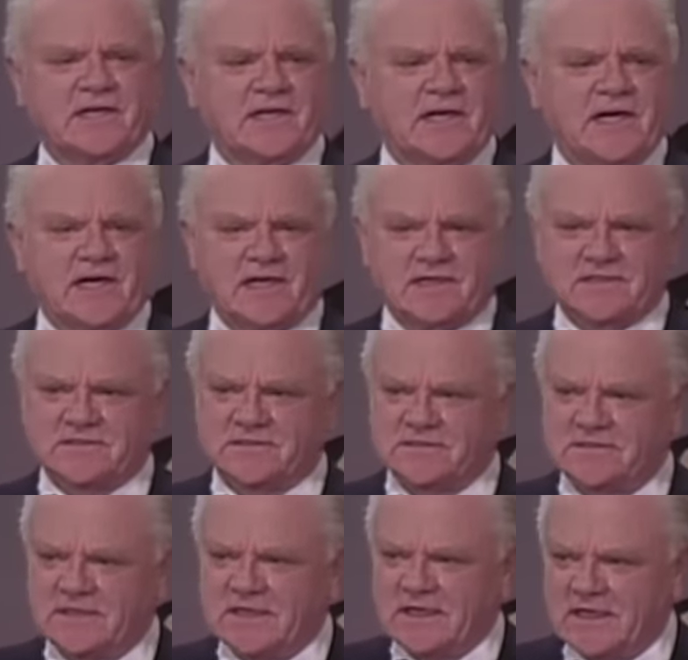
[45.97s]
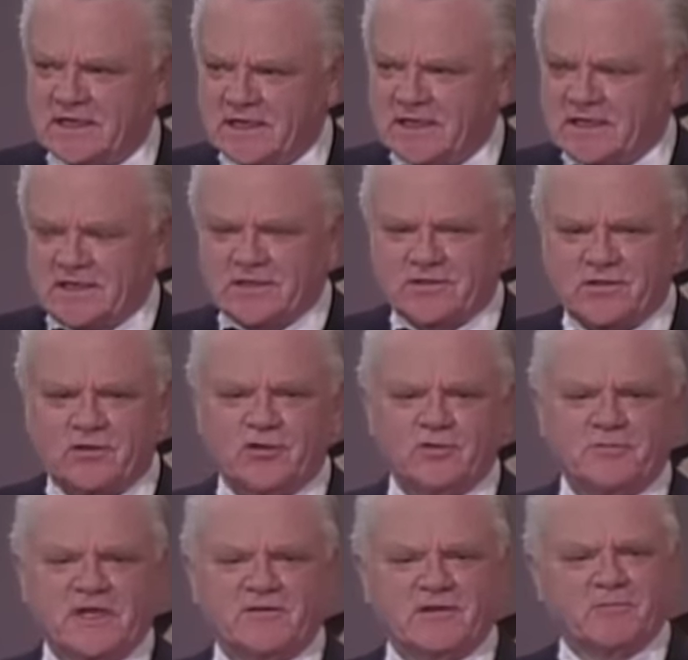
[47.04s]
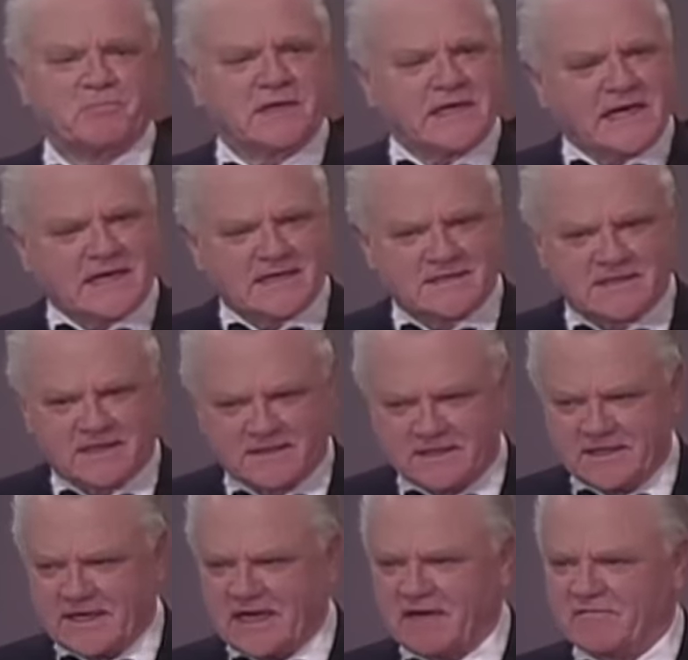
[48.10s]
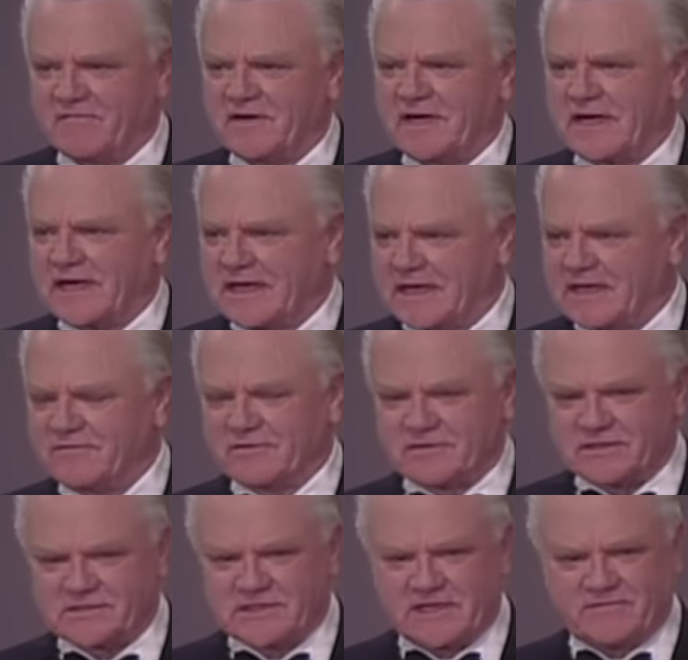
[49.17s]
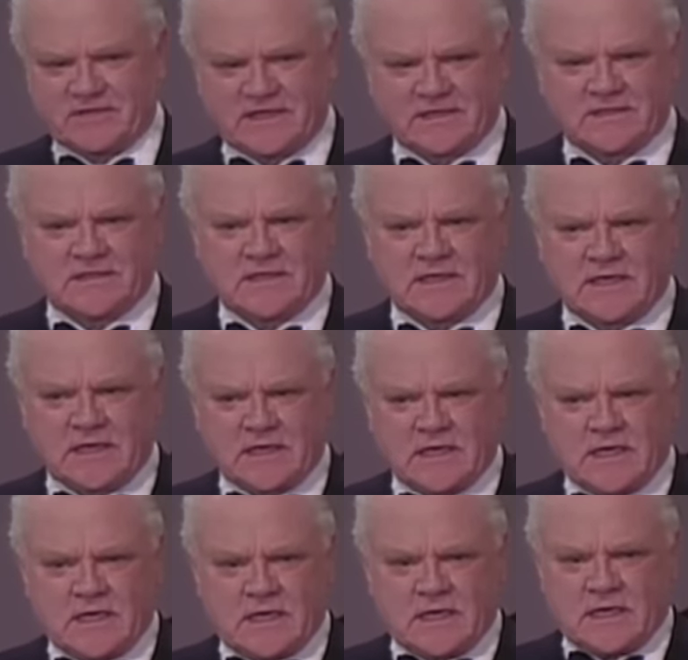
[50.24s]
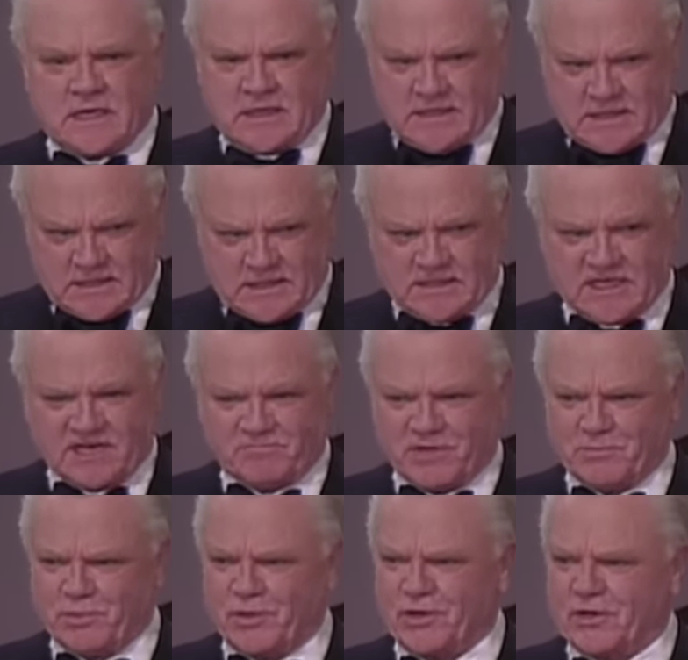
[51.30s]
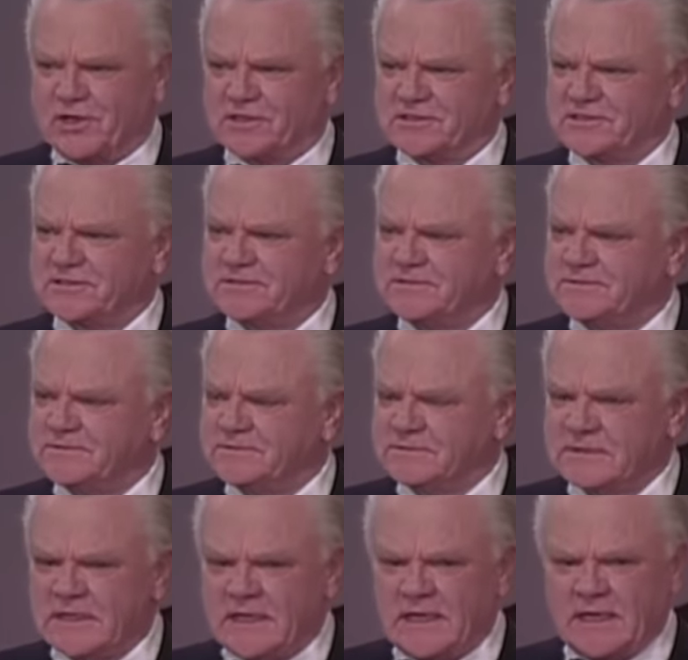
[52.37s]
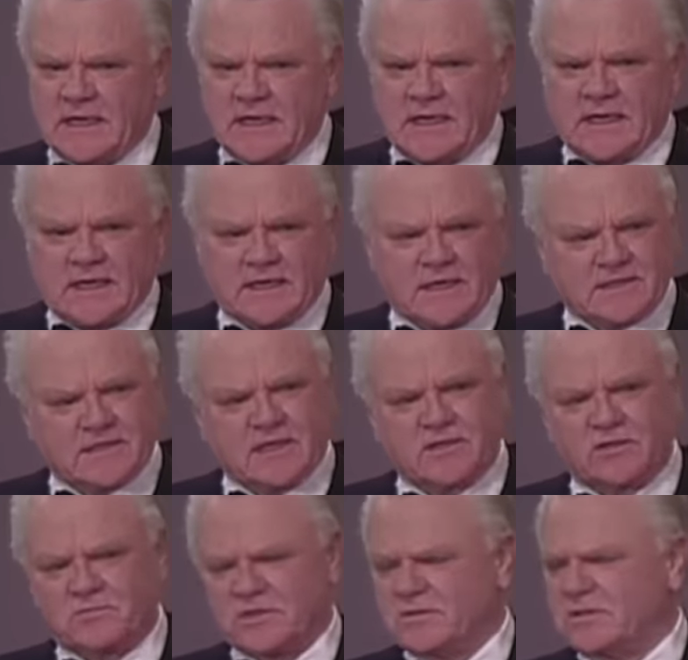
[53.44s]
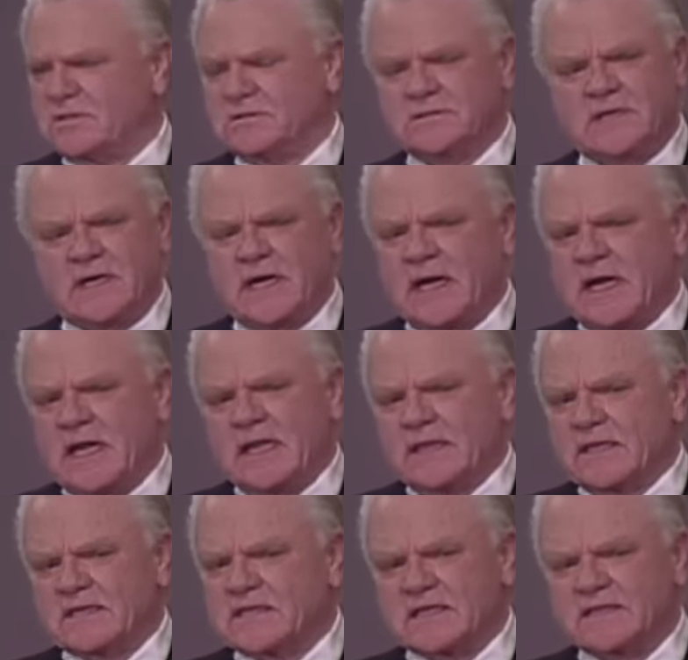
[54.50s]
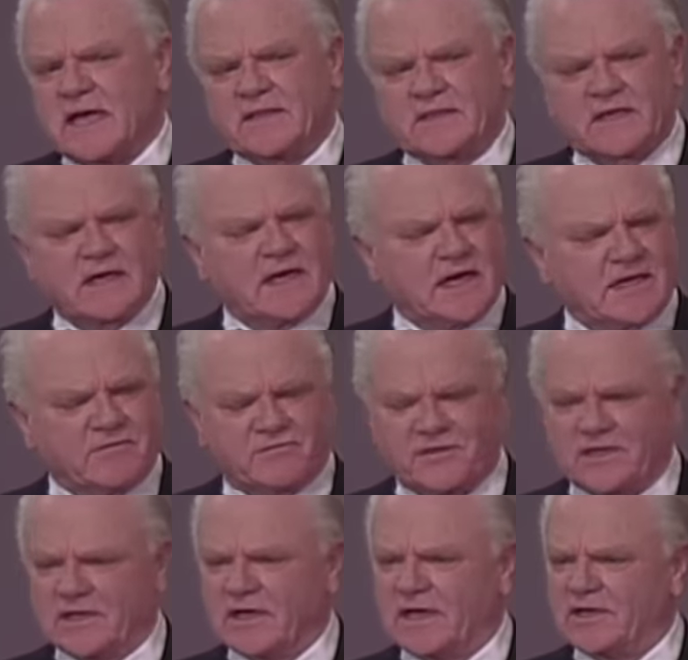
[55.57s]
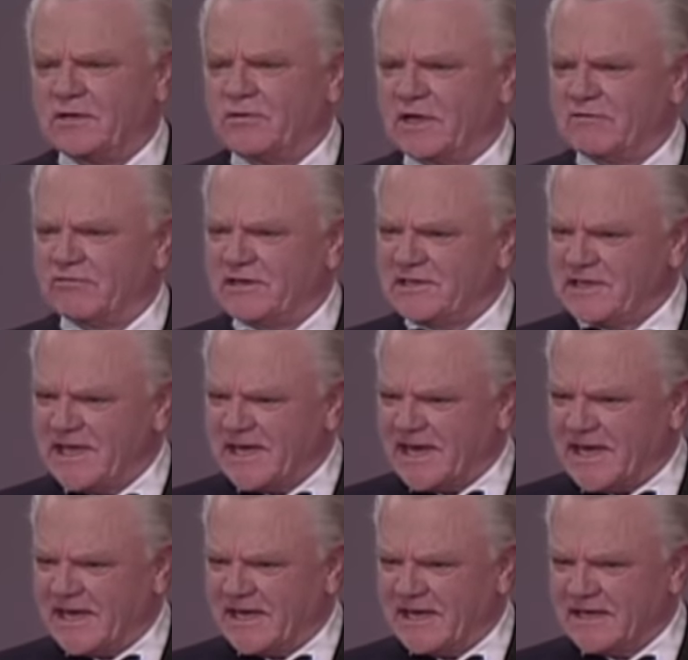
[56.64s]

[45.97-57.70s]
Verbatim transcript: Lyles told me of the plans that the AFI had for this evening, it gave me pause. And I said to him, you know, this is not the kind of thing I do every day.